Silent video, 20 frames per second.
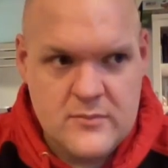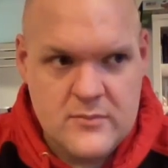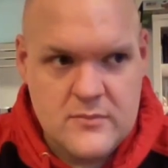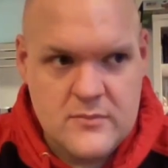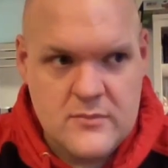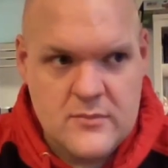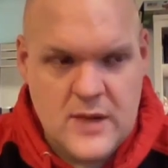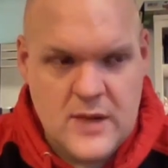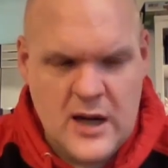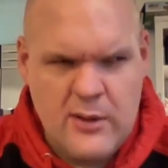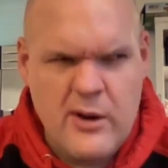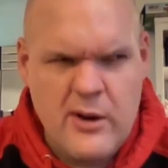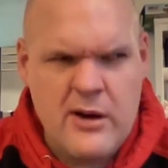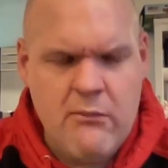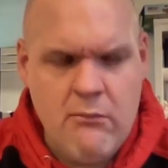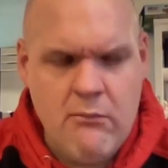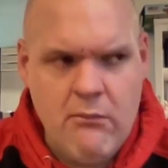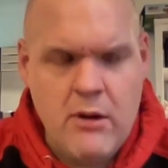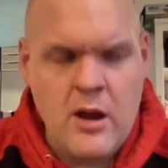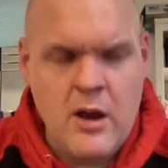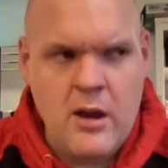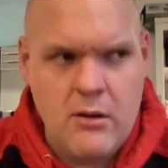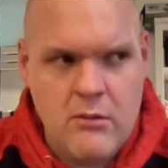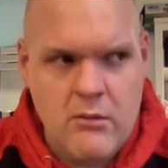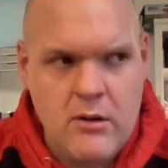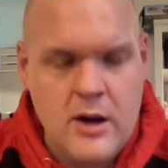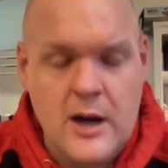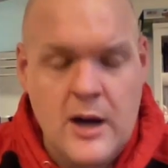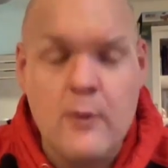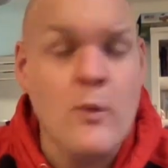And I went, oh.
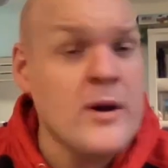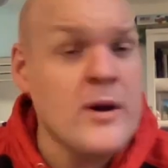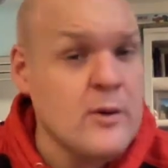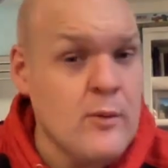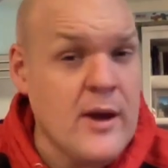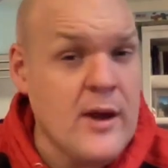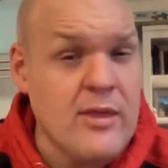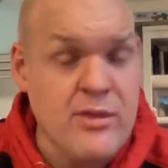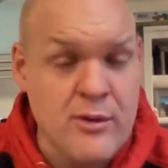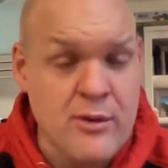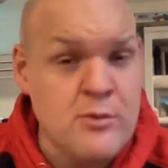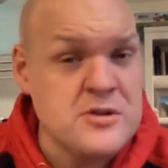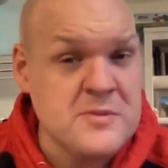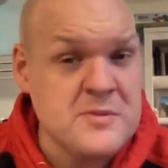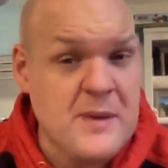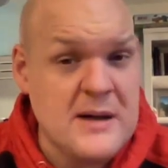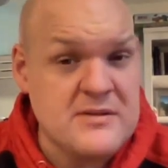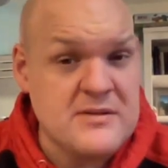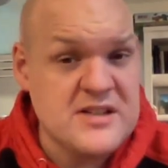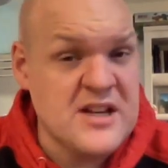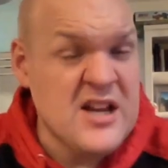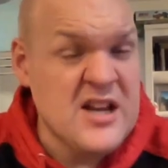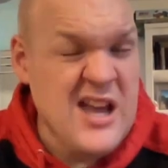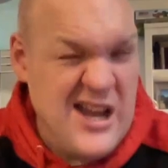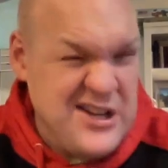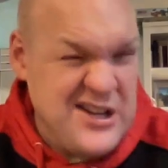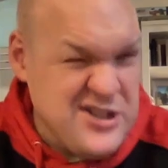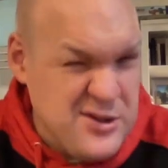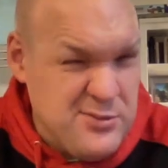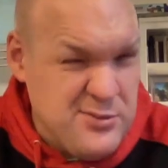I went away and thought about it.
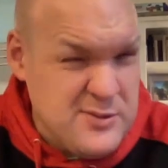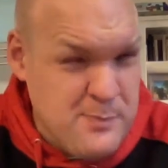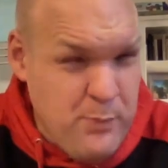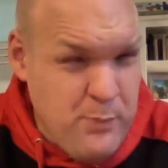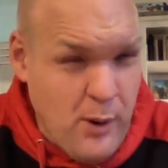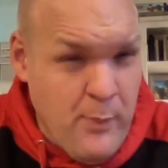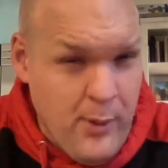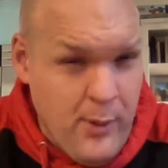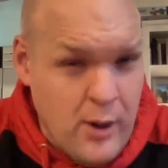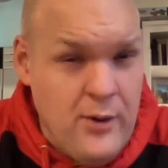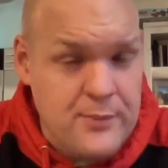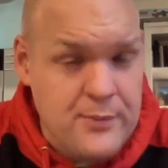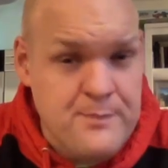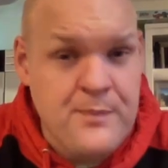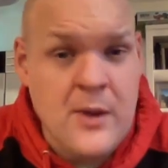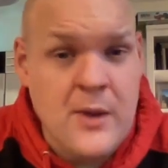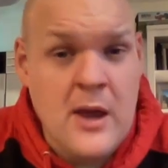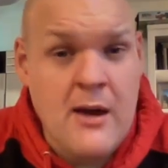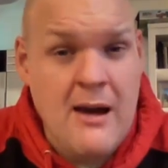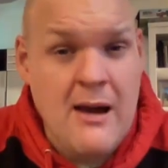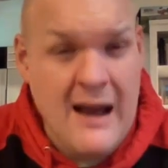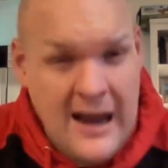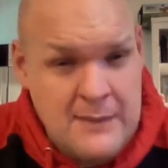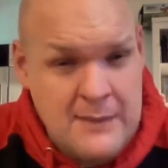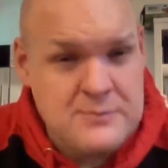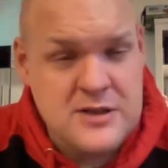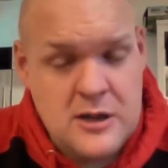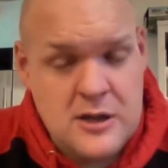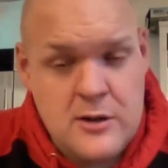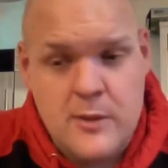She was bob on,
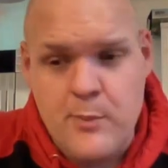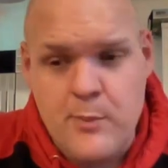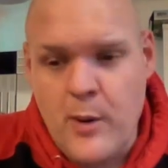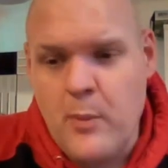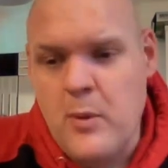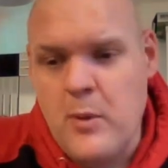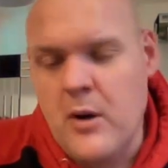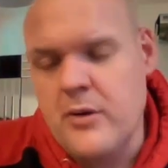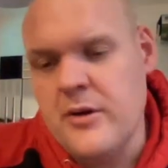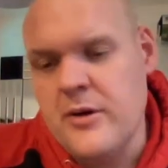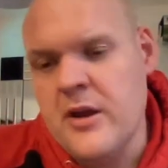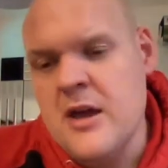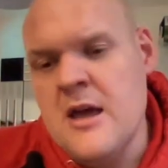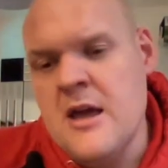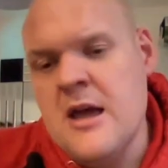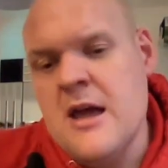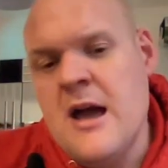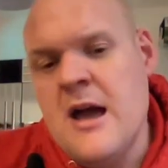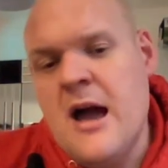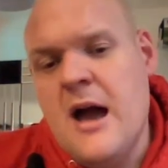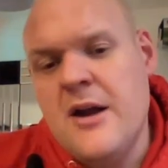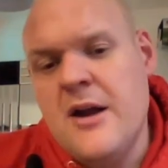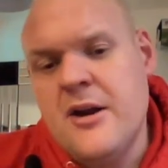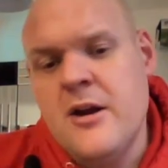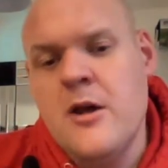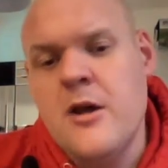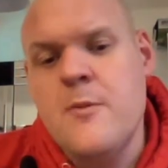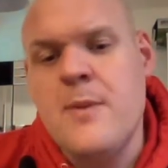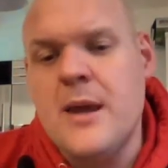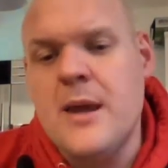absolutely bob on. And I
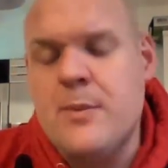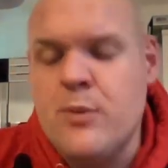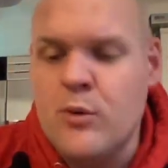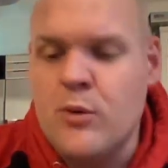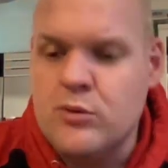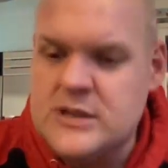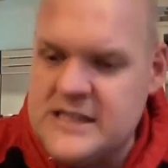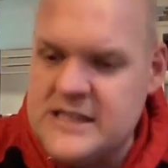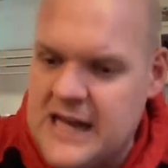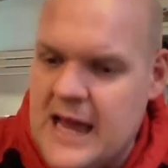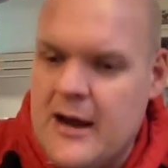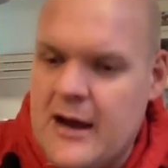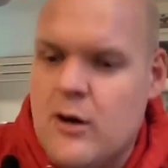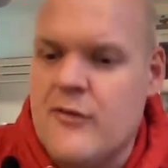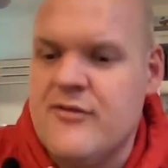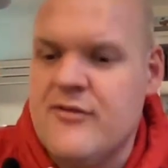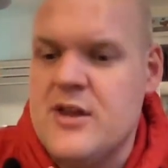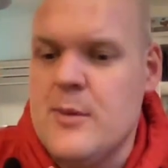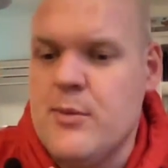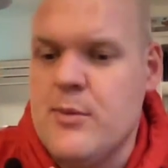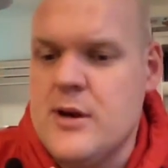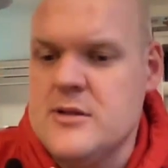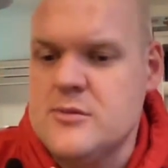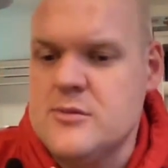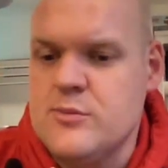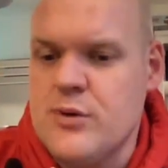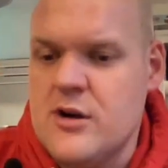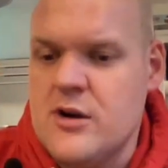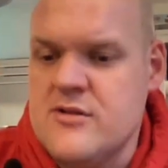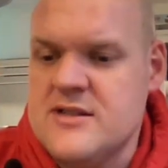know people slag off the appraisal
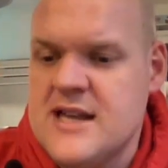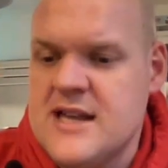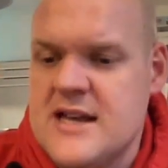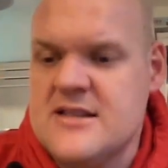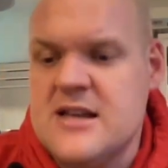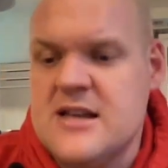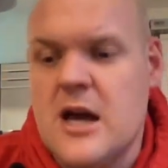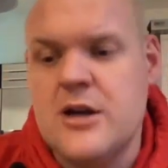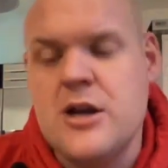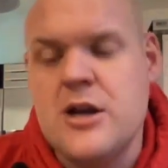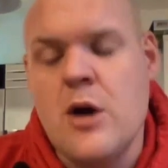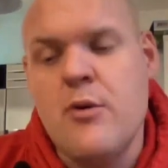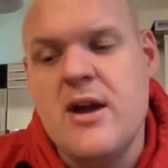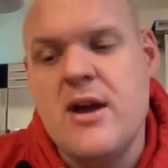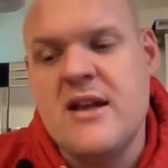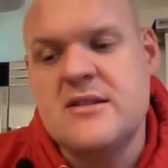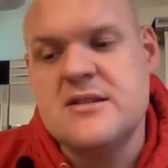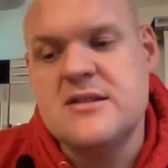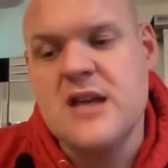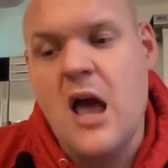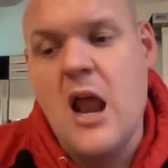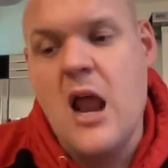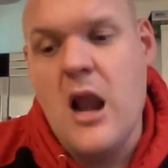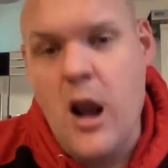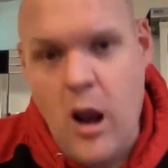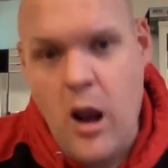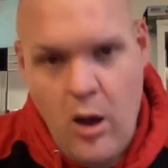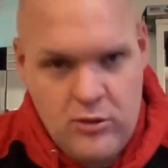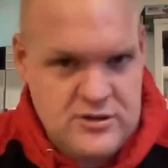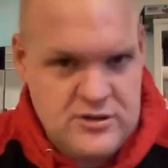process. I know it's a
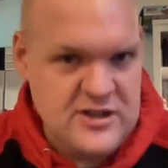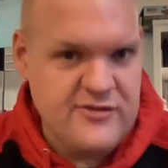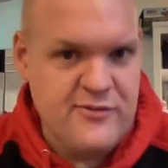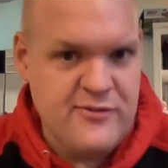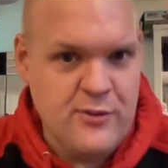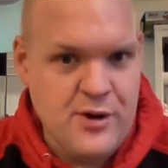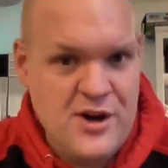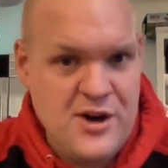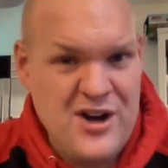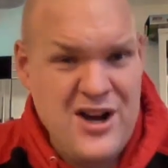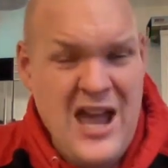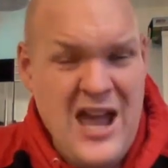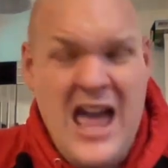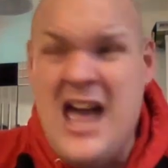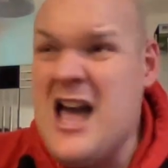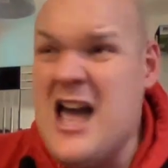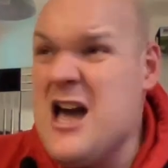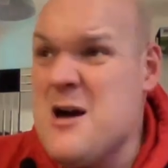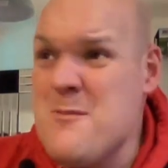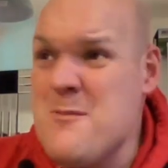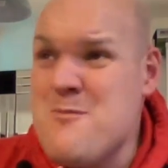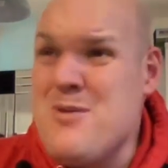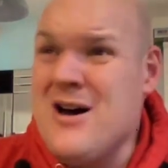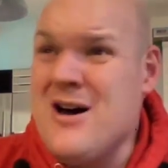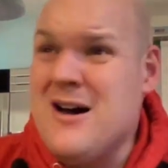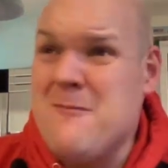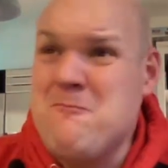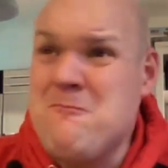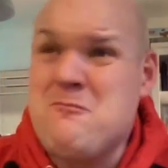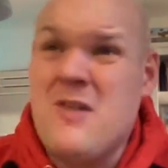lot of work,
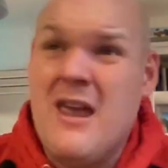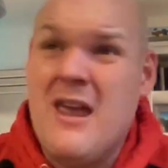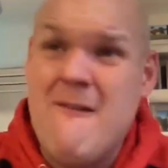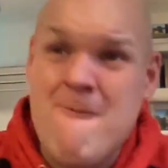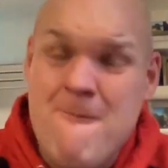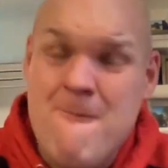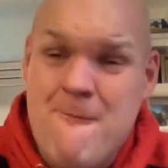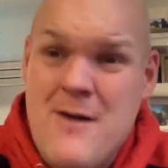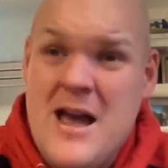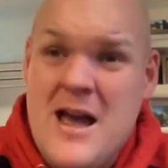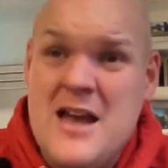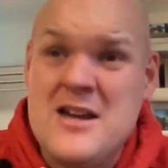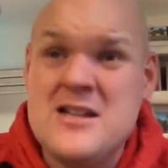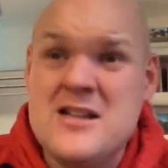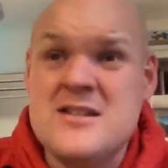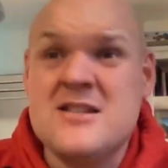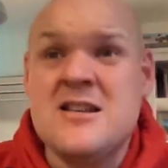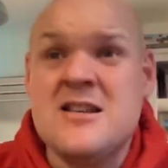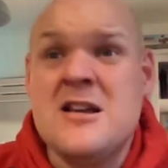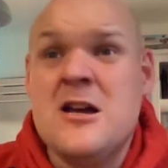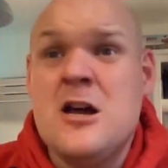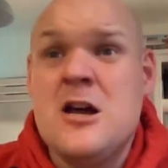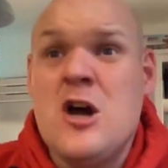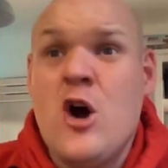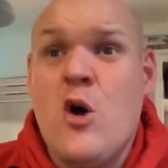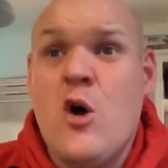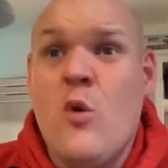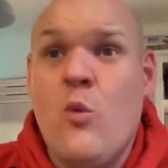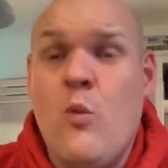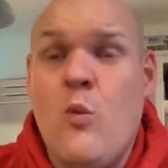but in fairness,
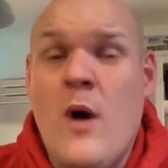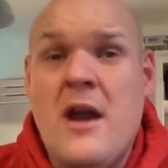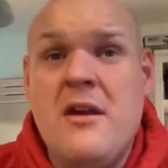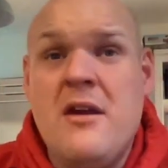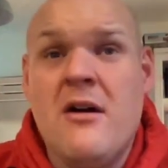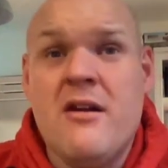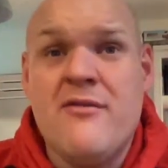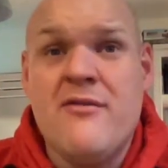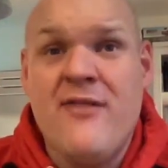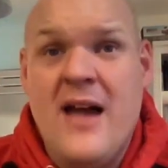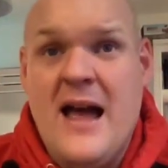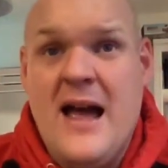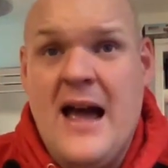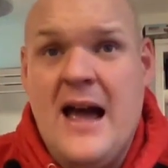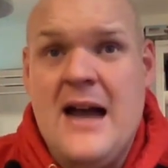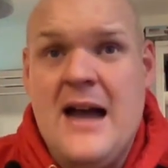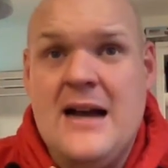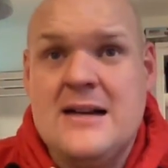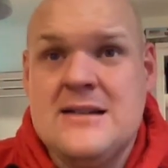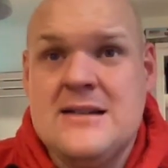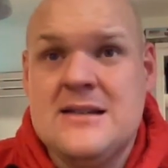when I've had,